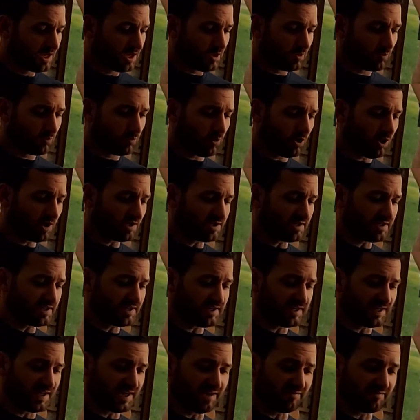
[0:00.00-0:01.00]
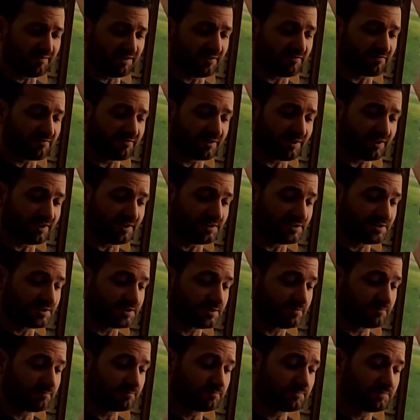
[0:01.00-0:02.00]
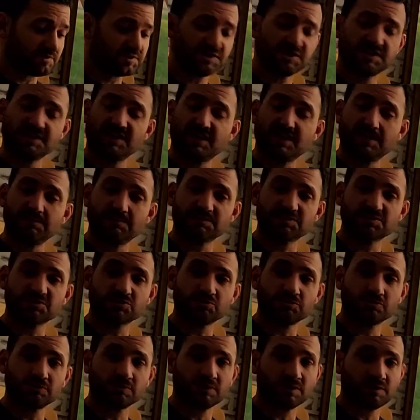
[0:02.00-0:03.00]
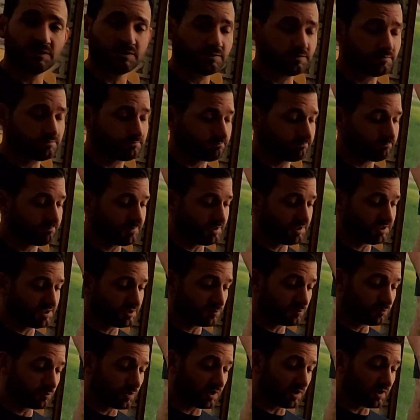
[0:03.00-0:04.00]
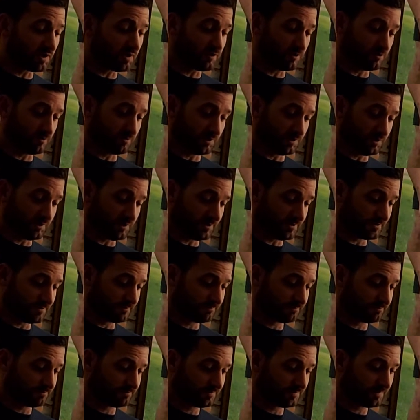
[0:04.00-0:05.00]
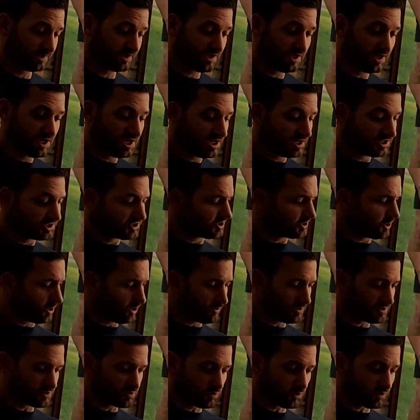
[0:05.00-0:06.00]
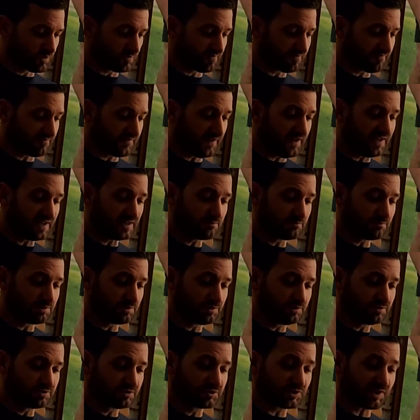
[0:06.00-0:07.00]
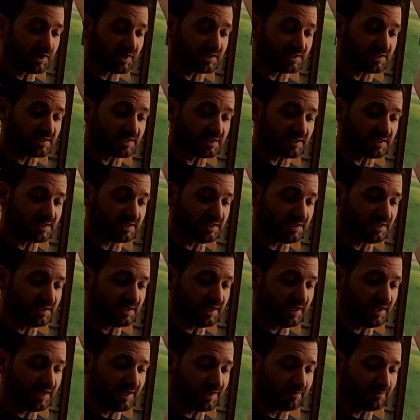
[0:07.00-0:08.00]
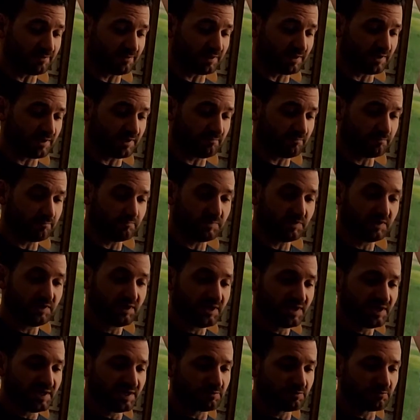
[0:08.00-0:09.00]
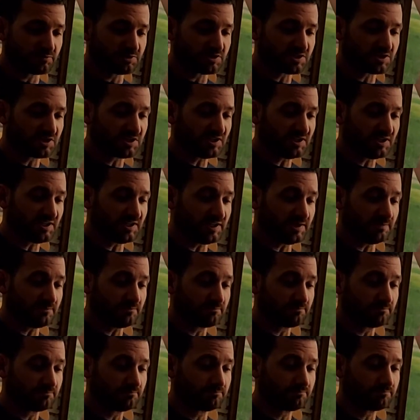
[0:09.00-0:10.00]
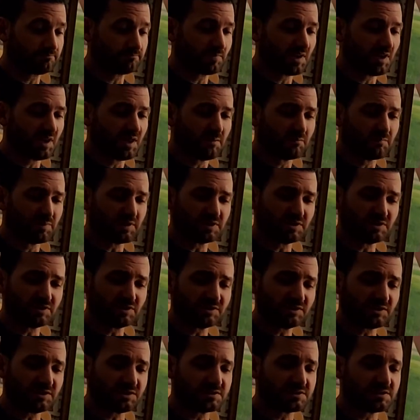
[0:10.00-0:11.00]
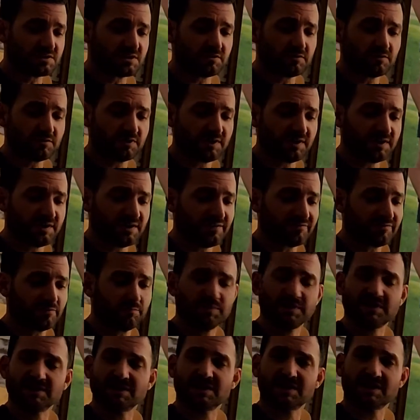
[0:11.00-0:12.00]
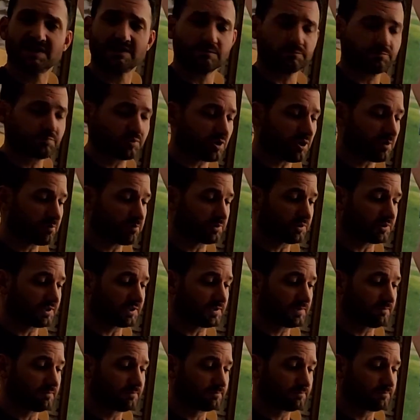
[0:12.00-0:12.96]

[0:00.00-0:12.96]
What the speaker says: Wanda didn't have any friends. She came to school alone, and she went home alone. She always wore a faded blue dress that didn't hang right, and it was clean, but it looked as though it had never been ironed properly.